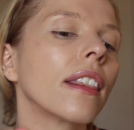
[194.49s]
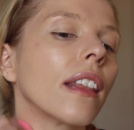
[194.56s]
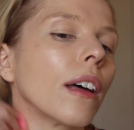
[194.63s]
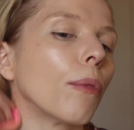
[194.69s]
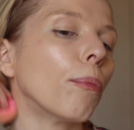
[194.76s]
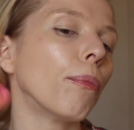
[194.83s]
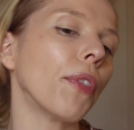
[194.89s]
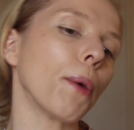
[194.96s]

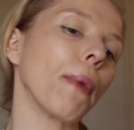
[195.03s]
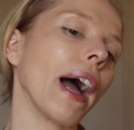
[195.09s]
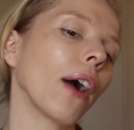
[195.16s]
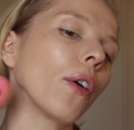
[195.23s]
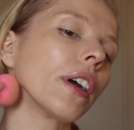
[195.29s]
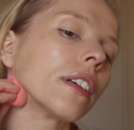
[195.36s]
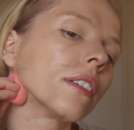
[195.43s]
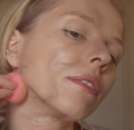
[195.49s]
The
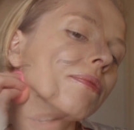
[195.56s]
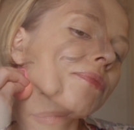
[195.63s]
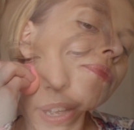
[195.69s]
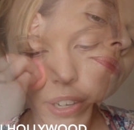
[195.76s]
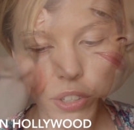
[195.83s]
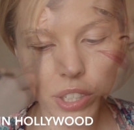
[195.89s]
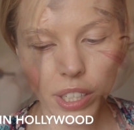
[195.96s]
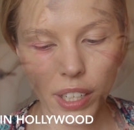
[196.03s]
MAC one. I'm
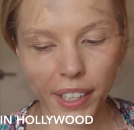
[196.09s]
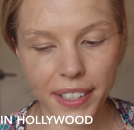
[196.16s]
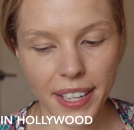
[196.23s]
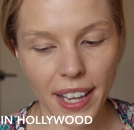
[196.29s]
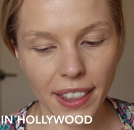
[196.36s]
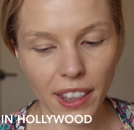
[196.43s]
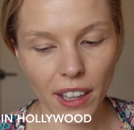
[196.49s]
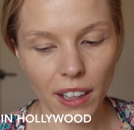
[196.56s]
actually going to
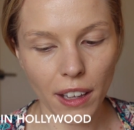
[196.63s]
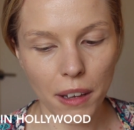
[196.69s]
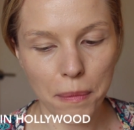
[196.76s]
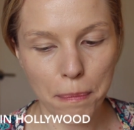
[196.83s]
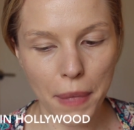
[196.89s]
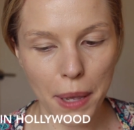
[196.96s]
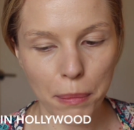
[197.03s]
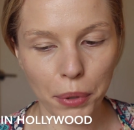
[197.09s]
take the
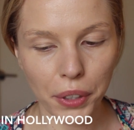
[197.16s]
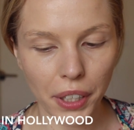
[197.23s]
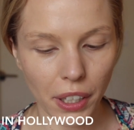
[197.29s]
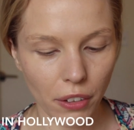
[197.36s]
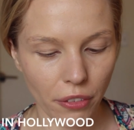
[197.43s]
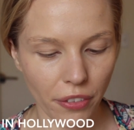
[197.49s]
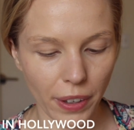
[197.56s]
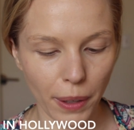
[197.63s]

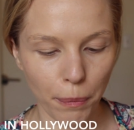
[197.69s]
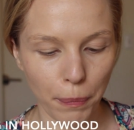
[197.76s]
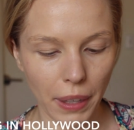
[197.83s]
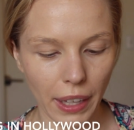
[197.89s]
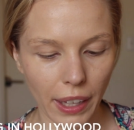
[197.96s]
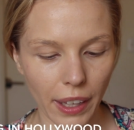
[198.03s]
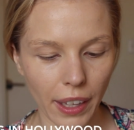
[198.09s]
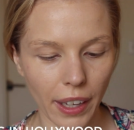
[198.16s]
Maybelline Fit
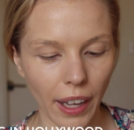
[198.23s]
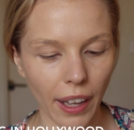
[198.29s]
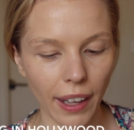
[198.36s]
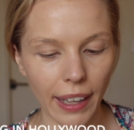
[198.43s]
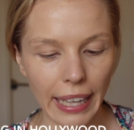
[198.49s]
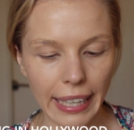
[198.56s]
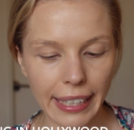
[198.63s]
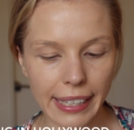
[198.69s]
Me
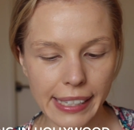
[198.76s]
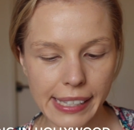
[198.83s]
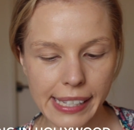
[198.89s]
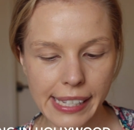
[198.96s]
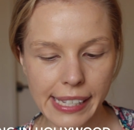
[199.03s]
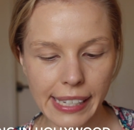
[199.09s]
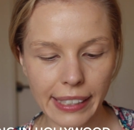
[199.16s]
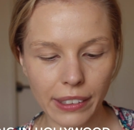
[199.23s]

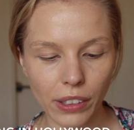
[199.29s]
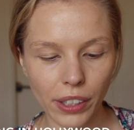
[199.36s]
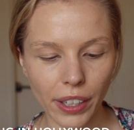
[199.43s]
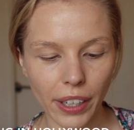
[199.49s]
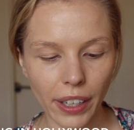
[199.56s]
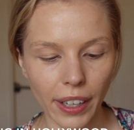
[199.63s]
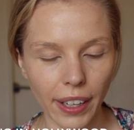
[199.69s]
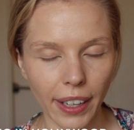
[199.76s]

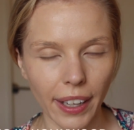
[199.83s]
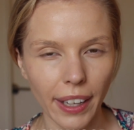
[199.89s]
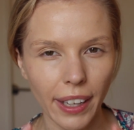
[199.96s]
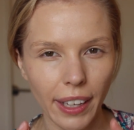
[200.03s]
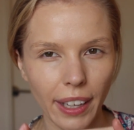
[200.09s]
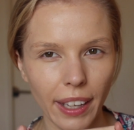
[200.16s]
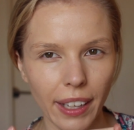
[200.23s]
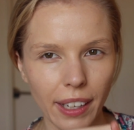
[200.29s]
concealer
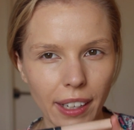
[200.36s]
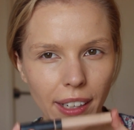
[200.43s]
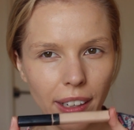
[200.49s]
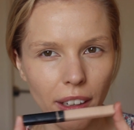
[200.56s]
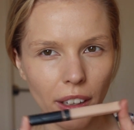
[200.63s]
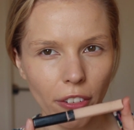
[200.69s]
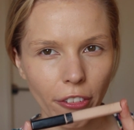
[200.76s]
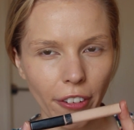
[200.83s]

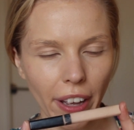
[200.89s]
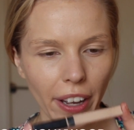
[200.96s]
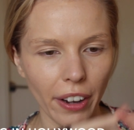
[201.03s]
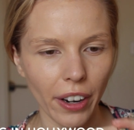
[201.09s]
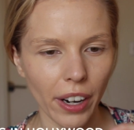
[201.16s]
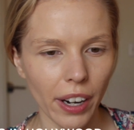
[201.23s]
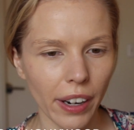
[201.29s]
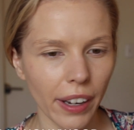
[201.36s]
in
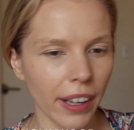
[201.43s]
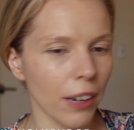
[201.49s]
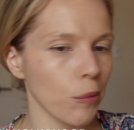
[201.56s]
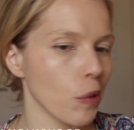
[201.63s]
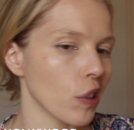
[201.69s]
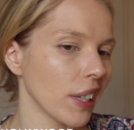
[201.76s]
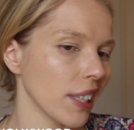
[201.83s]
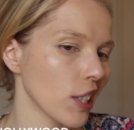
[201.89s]
Fair, and
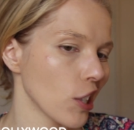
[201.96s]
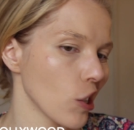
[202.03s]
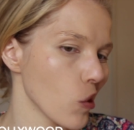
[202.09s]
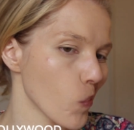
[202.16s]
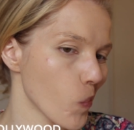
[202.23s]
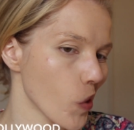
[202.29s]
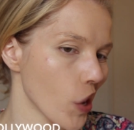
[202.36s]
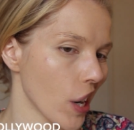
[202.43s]
I'm going
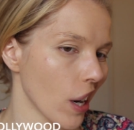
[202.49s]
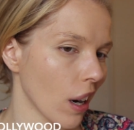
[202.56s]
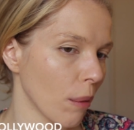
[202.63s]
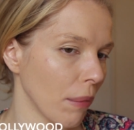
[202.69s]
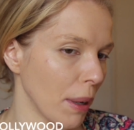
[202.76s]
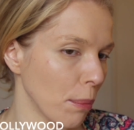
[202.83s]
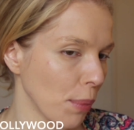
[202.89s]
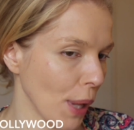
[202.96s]
to put it
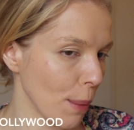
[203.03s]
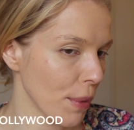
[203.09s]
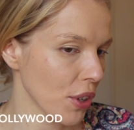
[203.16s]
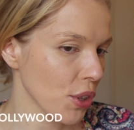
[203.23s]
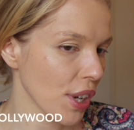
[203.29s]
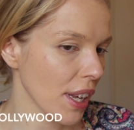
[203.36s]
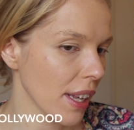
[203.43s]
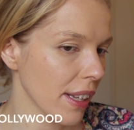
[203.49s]
on my
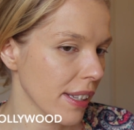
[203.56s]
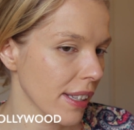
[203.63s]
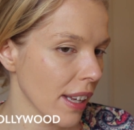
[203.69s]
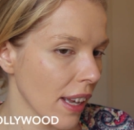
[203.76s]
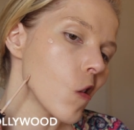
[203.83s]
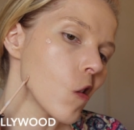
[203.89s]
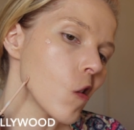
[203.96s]
blemishes.